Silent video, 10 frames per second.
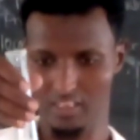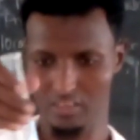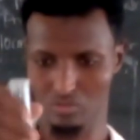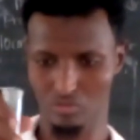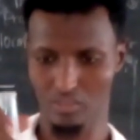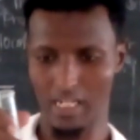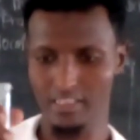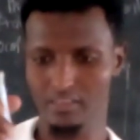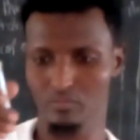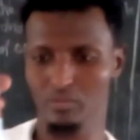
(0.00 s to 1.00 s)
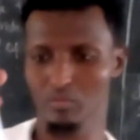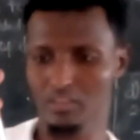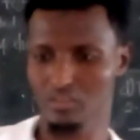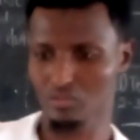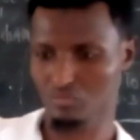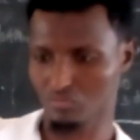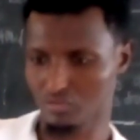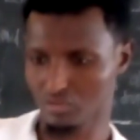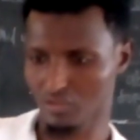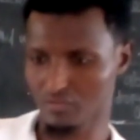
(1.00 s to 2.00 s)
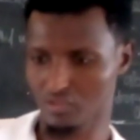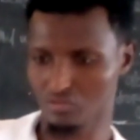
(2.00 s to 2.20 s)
so that we want it to be solid,